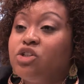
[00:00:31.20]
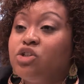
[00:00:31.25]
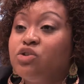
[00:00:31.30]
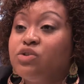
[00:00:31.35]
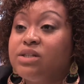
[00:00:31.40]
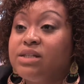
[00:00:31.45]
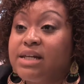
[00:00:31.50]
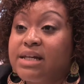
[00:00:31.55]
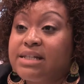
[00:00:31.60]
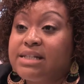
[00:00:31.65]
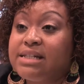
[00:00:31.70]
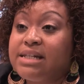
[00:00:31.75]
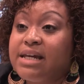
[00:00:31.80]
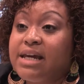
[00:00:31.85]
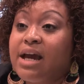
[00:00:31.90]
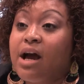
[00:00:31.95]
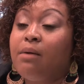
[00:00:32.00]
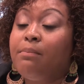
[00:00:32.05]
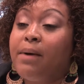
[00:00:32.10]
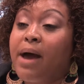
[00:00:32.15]
to
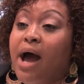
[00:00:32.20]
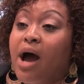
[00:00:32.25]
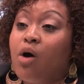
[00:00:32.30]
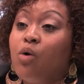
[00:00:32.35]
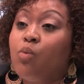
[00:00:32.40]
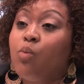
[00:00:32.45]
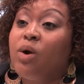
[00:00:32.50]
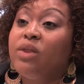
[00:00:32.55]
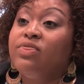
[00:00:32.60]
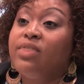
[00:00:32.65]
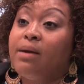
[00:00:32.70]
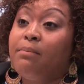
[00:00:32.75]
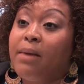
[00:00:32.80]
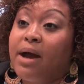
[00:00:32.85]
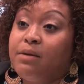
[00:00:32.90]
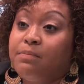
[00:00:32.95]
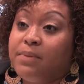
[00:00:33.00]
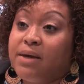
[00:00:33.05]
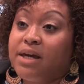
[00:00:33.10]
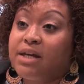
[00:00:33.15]
sixty about what they
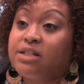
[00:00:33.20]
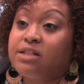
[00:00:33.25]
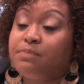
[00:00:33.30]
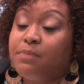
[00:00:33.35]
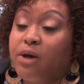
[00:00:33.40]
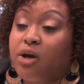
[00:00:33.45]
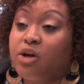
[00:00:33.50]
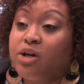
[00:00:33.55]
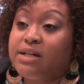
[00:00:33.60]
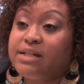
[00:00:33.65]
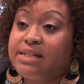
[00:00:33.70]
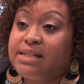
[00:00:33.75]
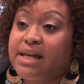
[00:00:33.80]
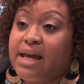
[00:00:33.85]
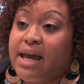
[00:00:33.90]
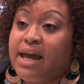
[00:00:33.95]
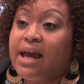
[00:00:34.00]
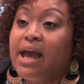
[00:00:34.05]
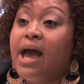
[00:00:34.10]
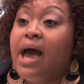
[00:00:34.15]
might be
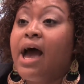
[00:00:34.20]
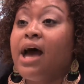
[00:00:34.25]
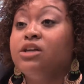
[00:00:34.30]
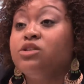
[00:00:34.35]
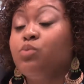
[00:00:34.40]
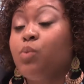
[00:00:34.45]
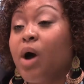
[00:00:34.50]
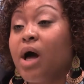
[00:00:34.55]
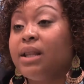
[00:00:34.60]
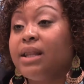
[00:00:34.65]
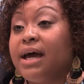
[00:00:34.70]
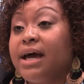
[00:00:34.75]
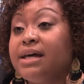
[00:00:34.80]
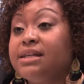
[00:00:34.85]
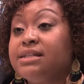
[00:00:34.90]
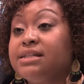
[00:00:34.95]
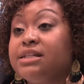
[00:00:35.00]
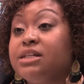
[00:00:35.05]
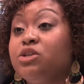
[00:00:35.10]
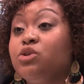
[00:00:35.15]
experiencing, as well as
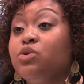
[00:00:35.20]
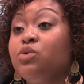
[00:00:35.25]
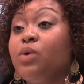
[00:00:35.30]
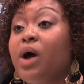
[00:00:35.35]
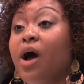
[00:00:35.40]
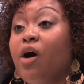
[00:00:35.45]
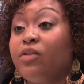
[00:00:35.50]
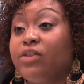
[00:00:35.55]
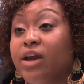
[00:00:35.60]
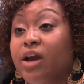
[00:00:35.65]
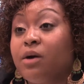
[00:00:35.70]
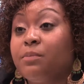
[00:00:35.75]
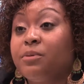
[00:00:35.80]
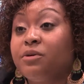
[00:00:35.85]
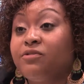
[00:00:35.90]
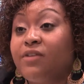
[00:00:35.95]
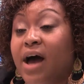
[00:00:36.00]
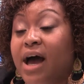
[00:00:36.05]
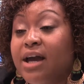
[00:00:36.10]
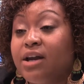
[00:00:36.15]
to healthcare
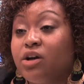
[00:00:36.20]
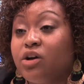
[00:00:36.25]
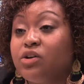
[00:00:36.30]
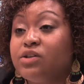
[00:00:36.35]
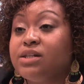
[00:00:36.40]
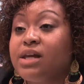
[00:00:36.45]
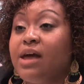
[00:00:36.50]
providers.